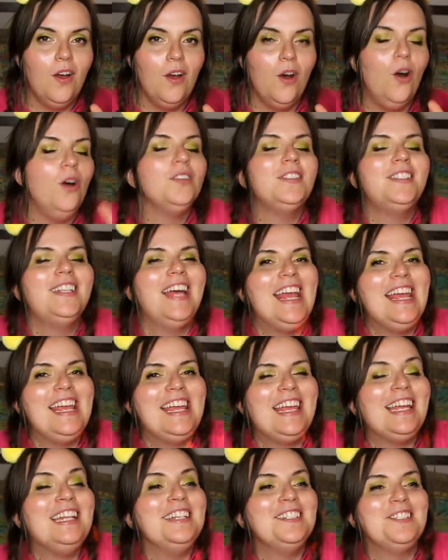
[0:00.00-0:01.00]
Hot
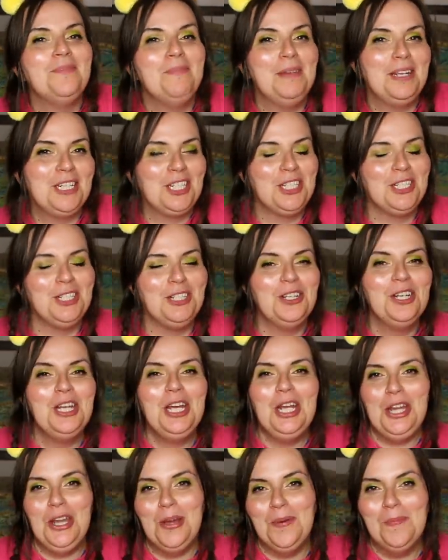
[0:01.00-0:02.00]
take intermission
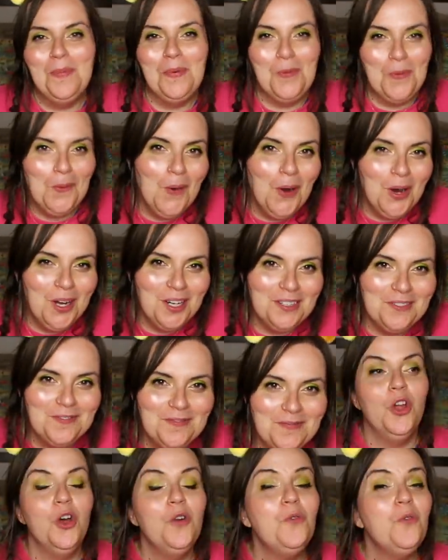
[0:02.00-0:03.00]
number one.
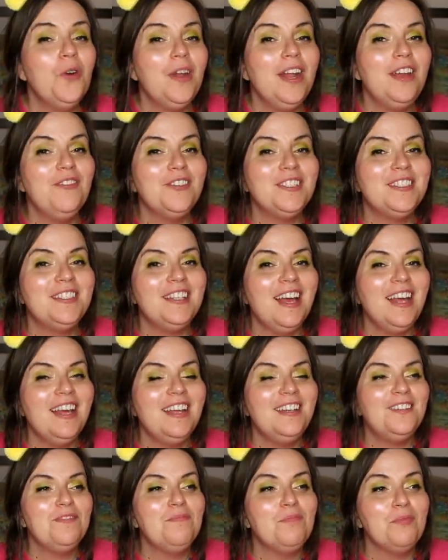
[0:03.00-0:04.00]
No one ever
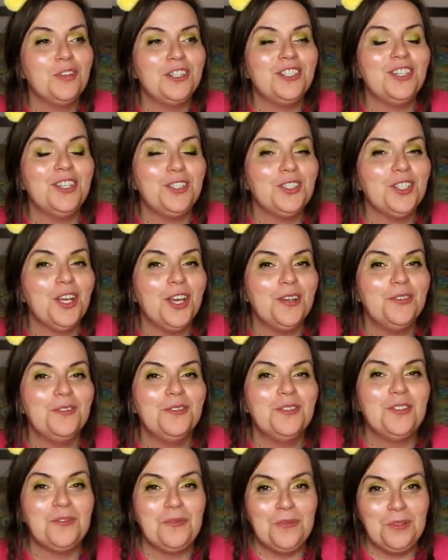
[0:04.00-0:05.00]
said Bridget
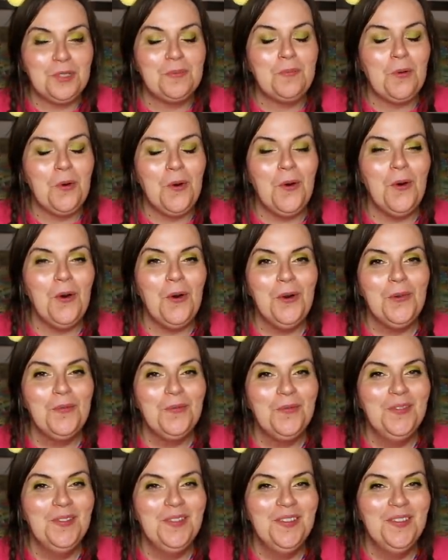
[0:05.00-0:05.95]
Jones was poor.